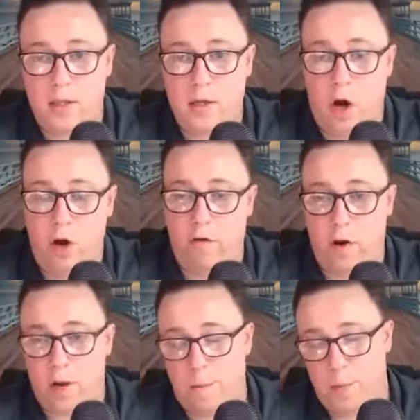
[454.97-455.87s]
over a
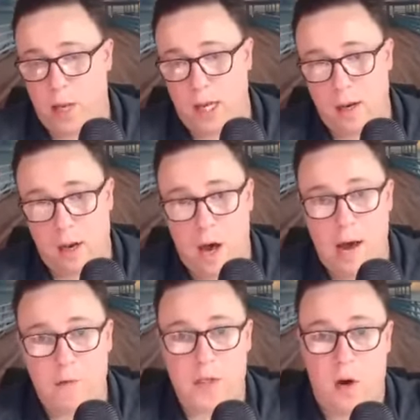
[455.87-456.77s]
complete
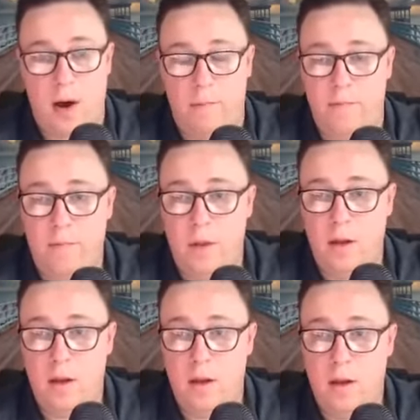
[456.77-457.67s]
lifetime
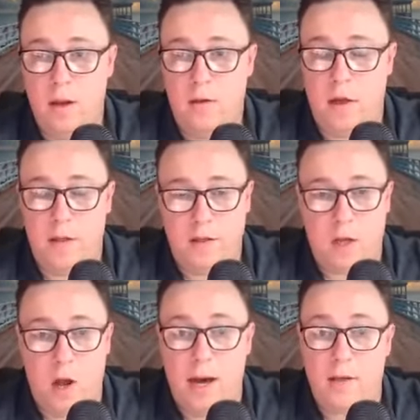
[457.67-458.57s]
that this
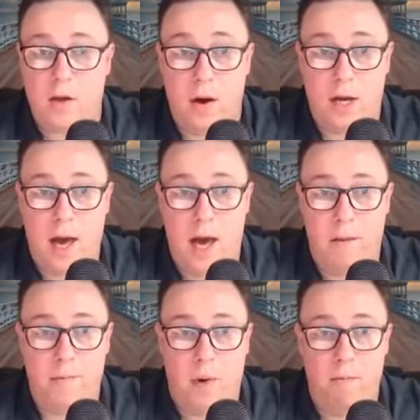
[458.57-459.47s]
client is going to
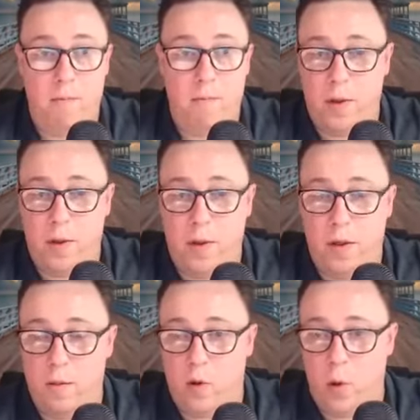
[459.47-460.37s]
get by me helping
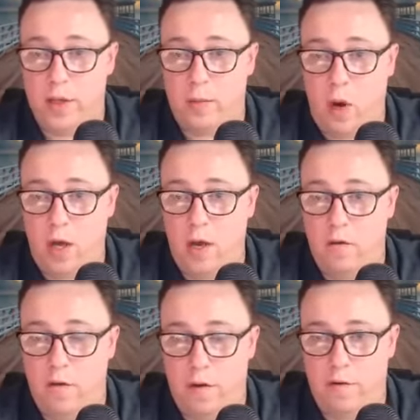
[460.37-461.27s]
them quit smoking for
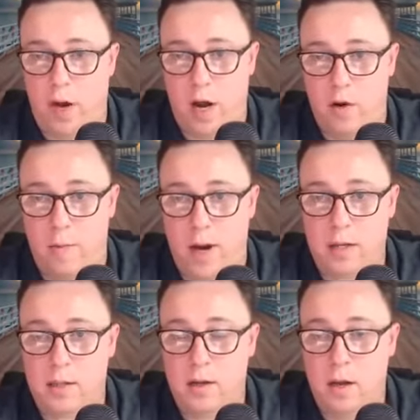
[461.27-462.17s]
$1,500.
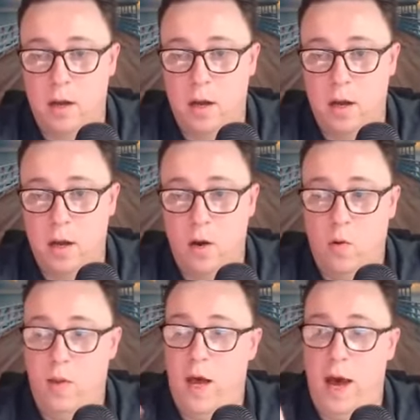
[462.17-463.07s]
Well,
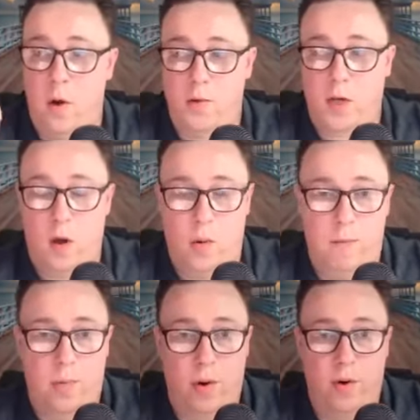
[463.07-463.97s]
their health's going to
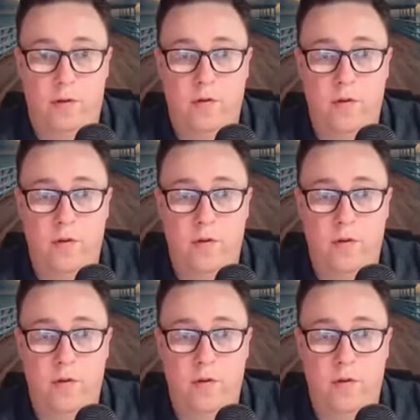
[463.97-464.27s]
improve.